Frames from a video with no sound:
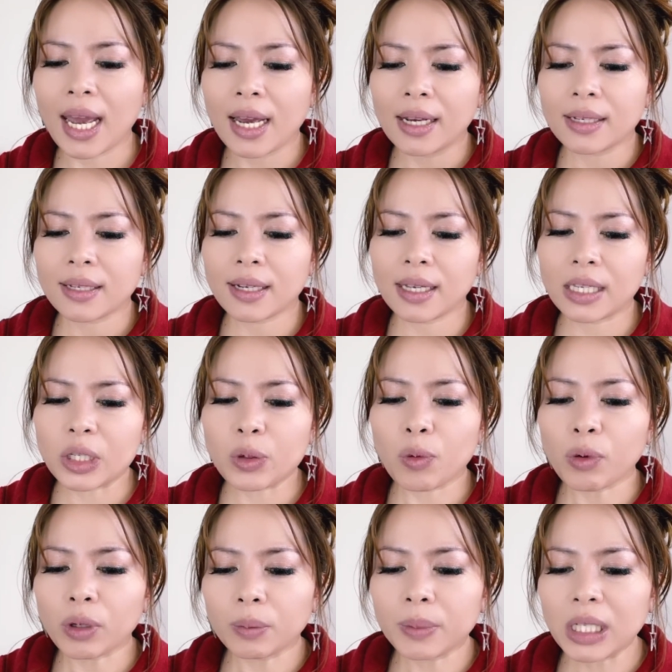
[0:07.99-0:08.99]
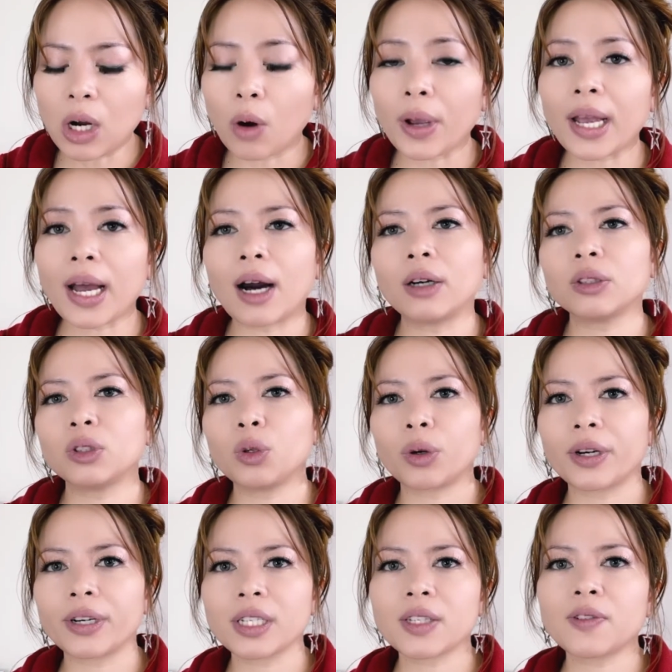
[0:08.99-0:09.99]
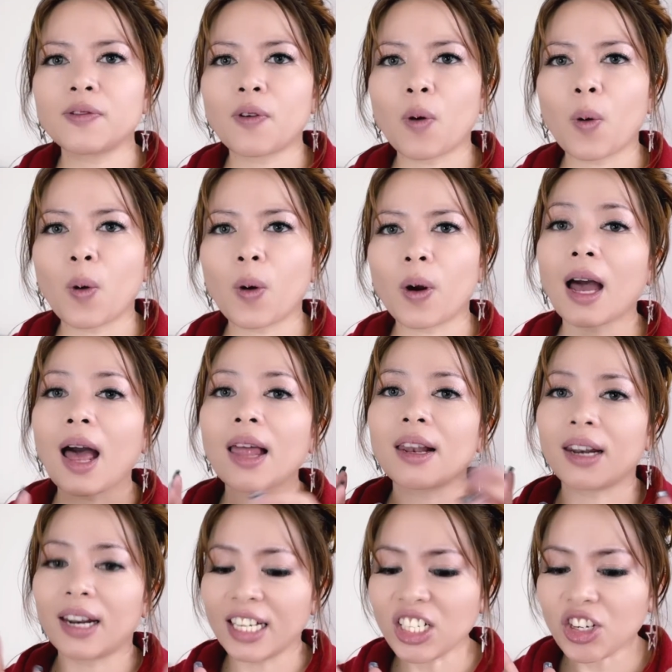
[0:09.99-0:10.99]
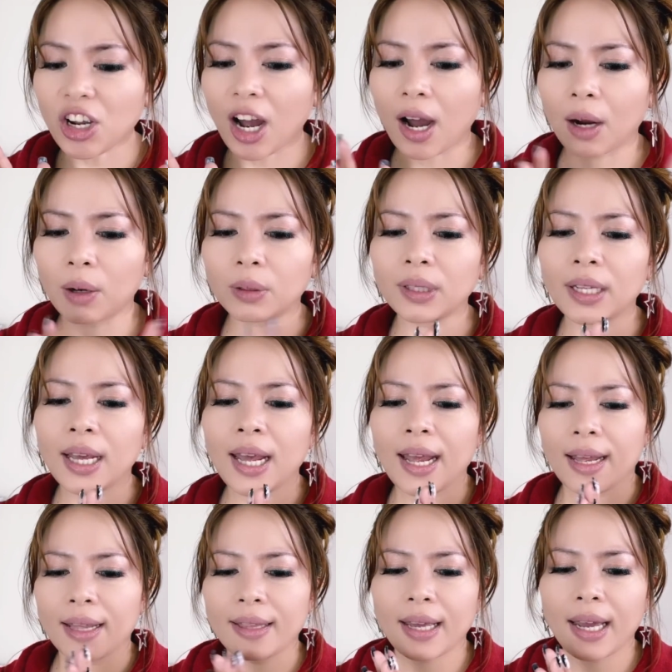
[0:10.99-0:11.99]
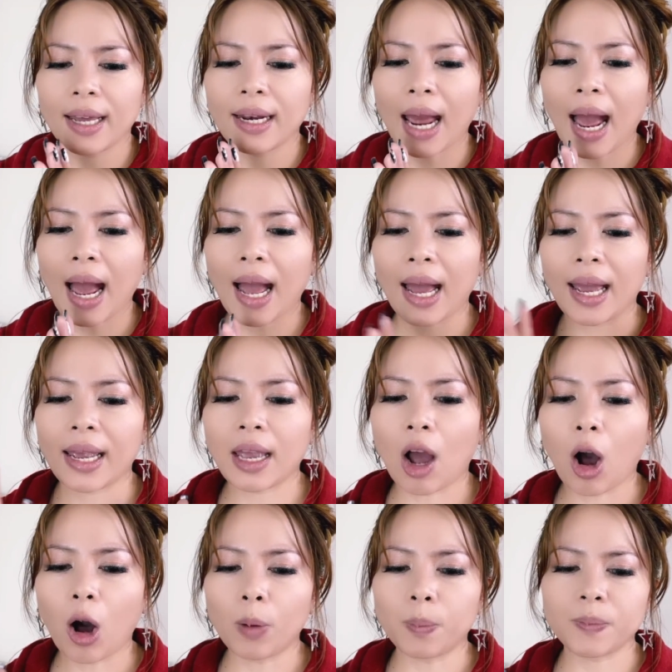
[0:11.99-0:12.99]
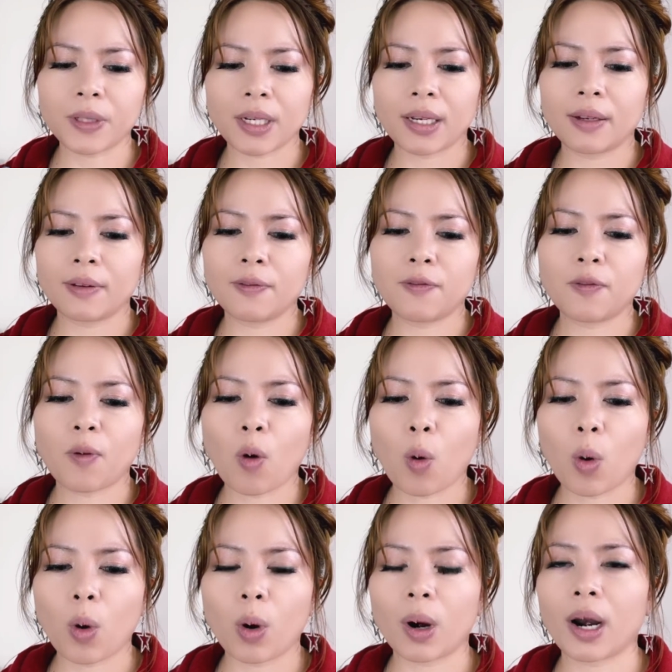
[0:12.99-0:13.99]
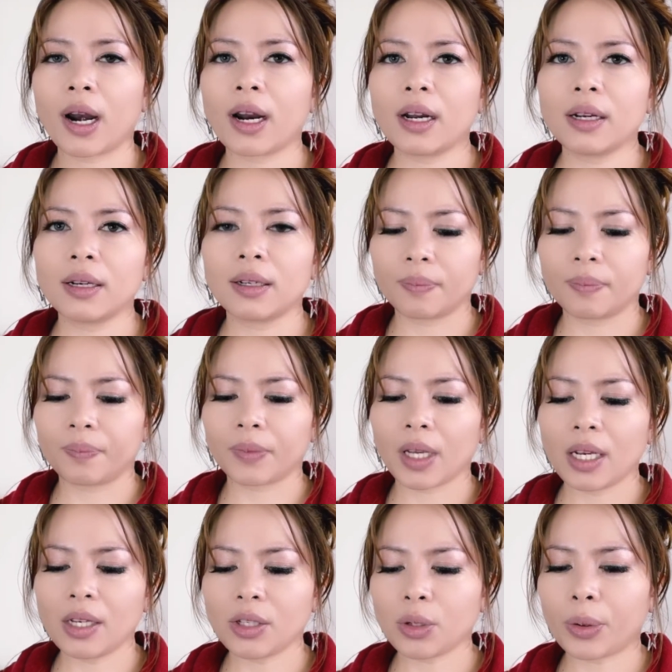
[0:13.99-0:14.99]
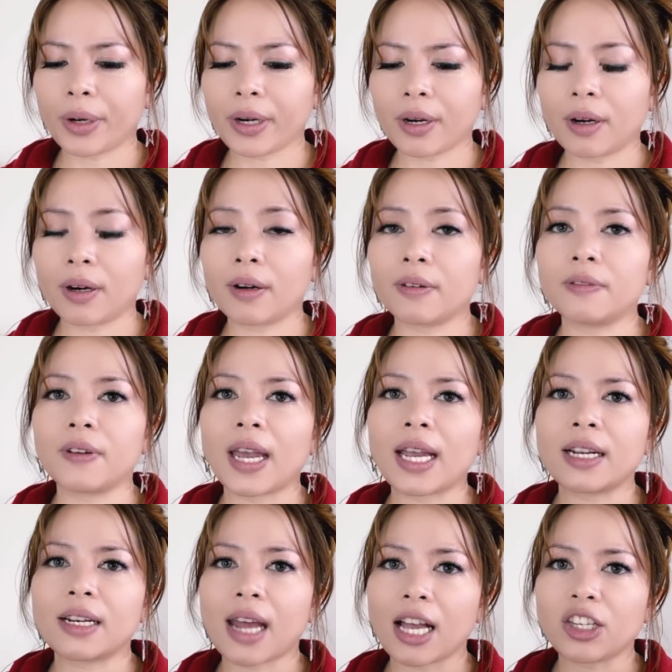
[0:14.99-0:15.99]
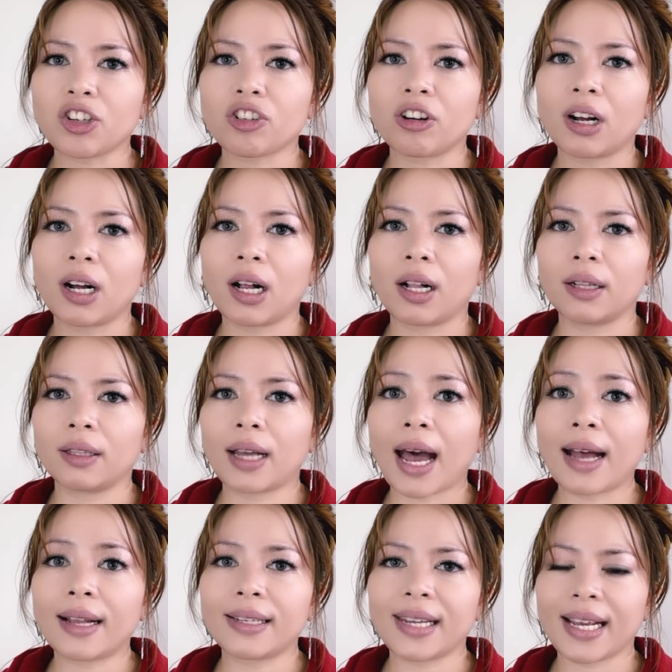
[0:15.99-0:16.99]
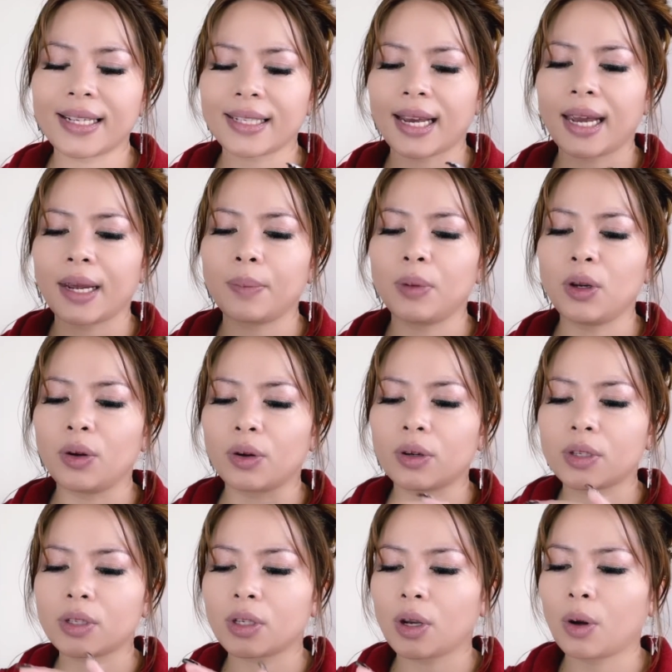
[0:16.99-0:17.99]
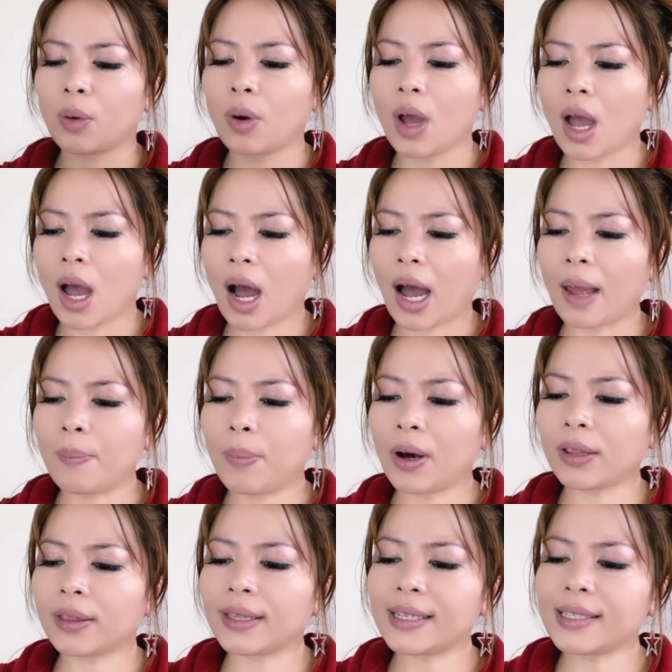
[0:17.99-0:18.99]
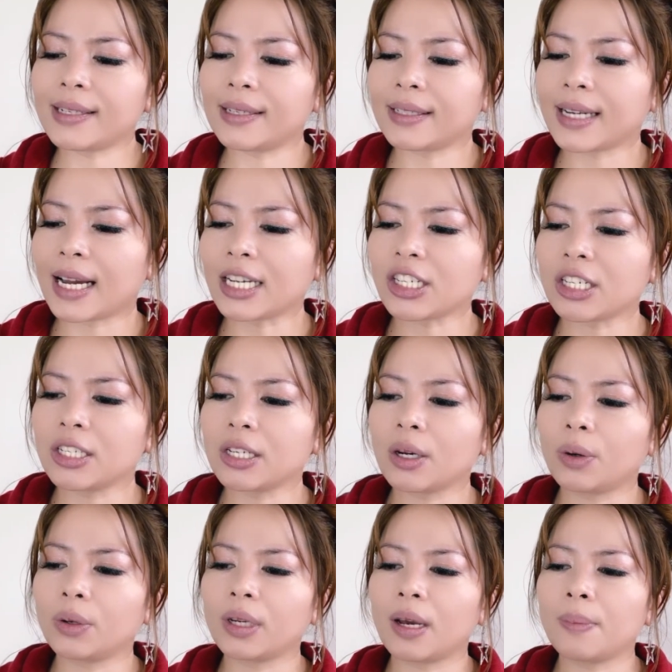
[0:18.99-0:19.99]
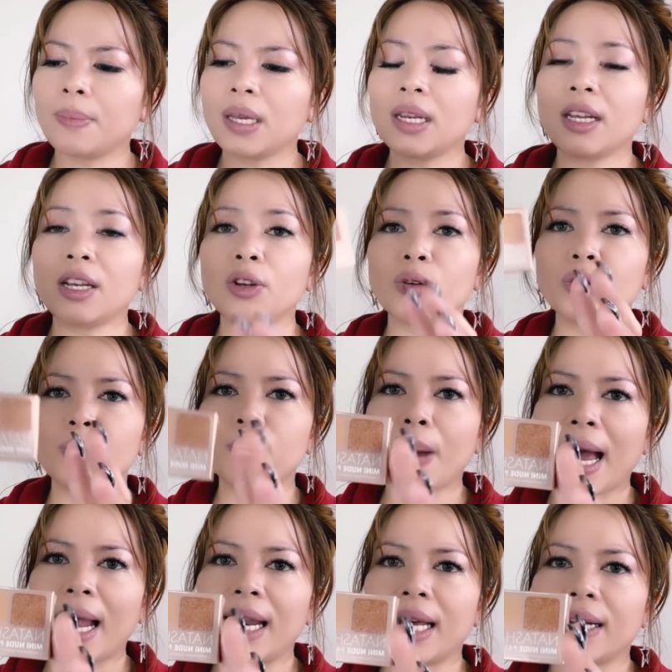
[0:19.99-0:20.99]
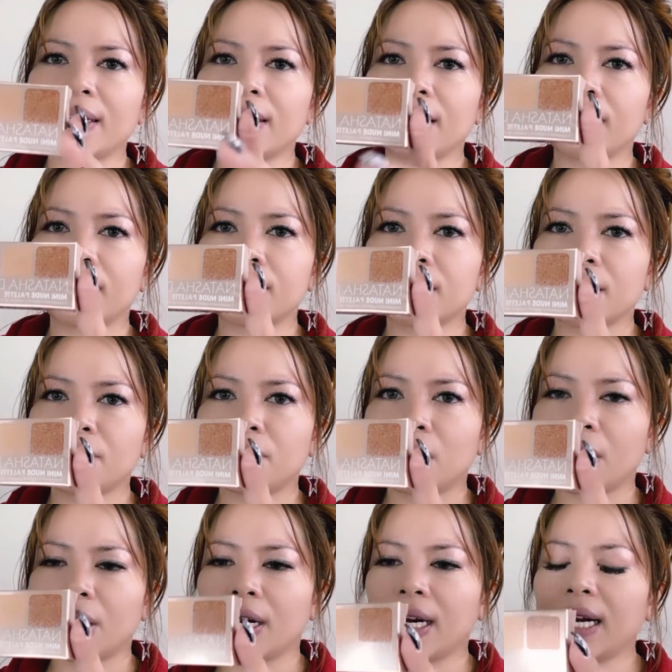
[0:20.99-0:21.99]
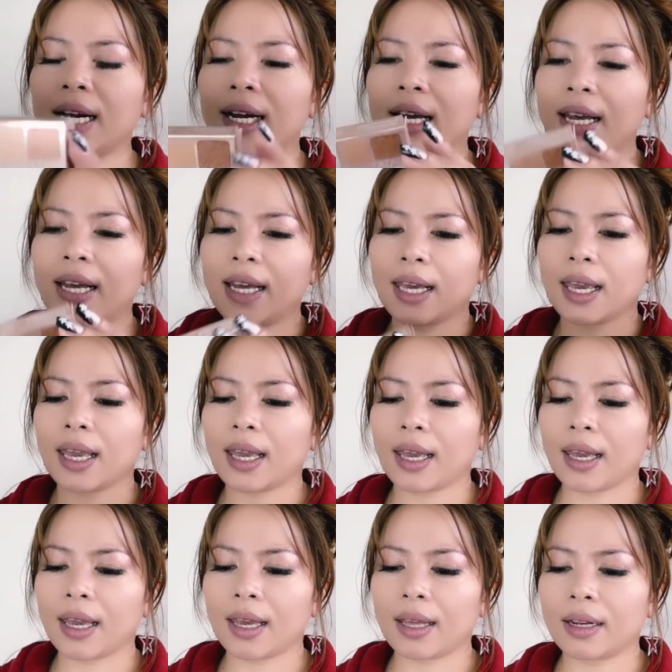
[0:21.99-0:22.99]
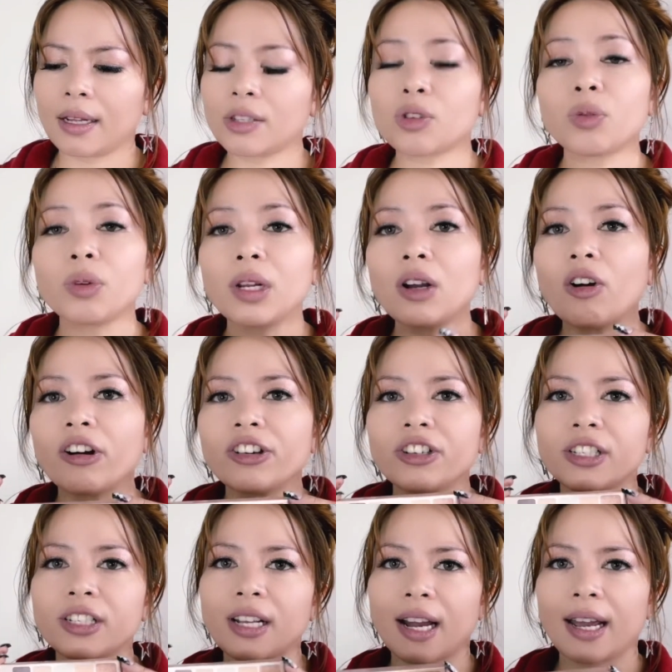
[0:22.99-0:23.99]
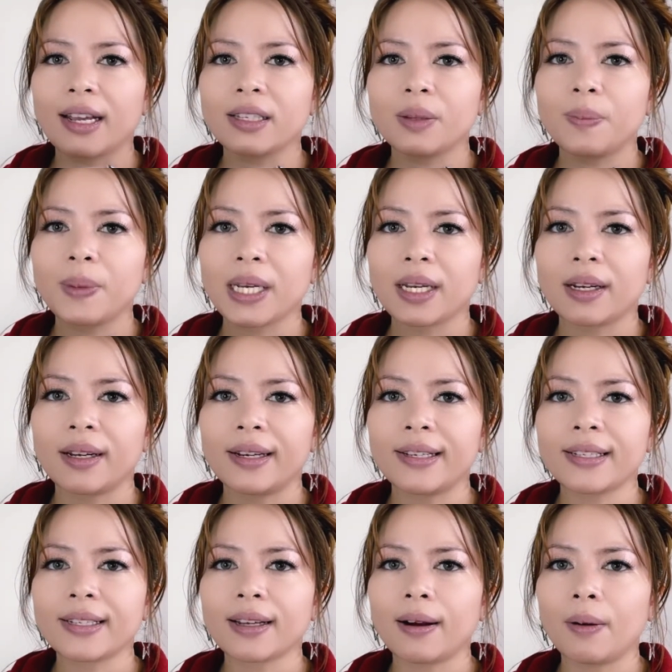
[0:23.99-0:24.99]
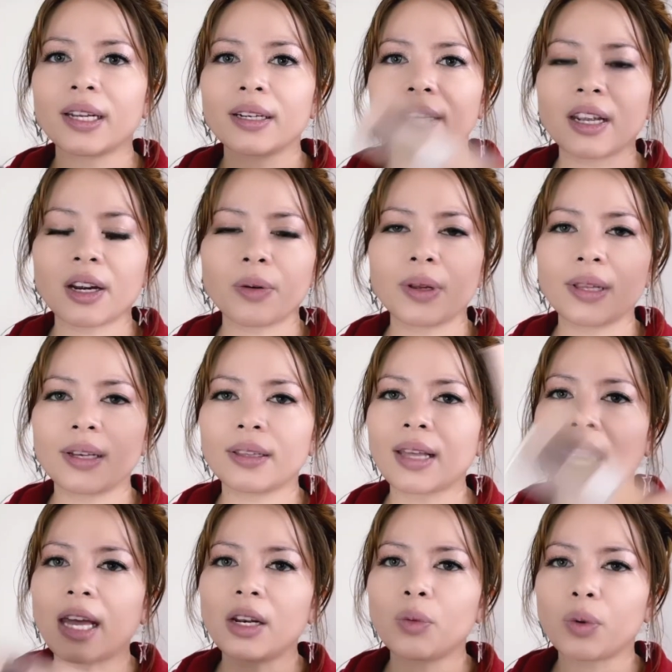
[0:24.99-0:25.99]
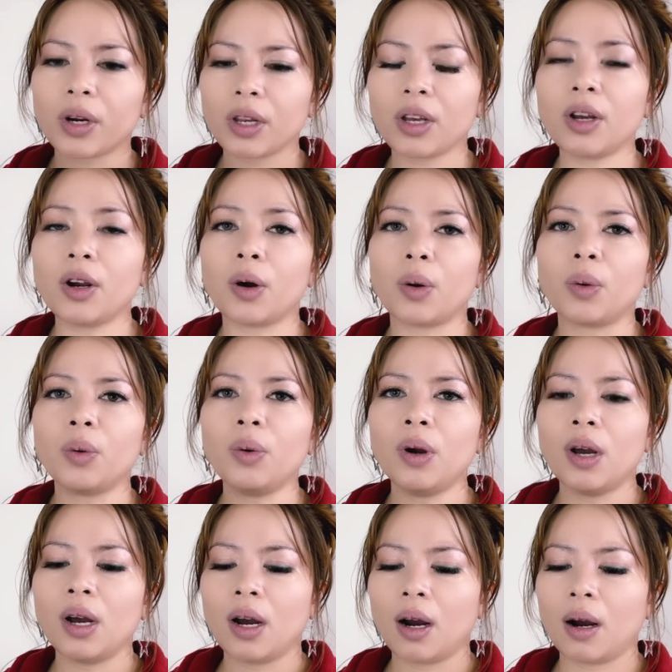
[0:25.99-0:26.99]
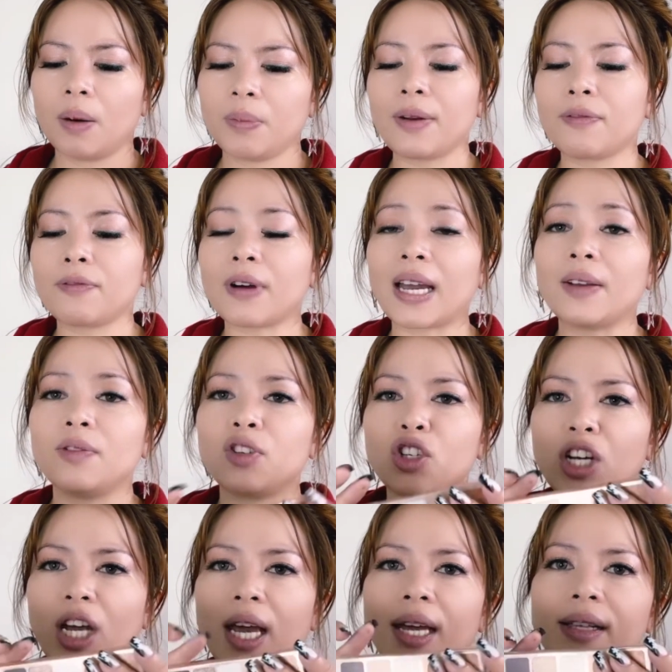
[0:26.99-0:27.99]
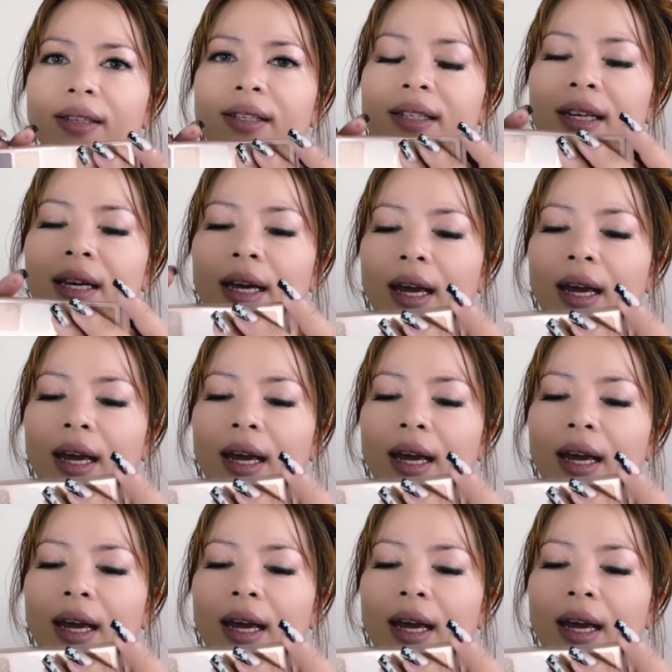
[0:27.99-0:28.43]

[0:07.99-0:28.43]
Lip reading: Since we will be going outdoors for a lunch out, then I opted for a sort of a natural daytime look. So I bought this Natasha Denona mini nude palette in Sephora, and it's really gorgeous, guys, because you carry that anywhere you go. 5 shades.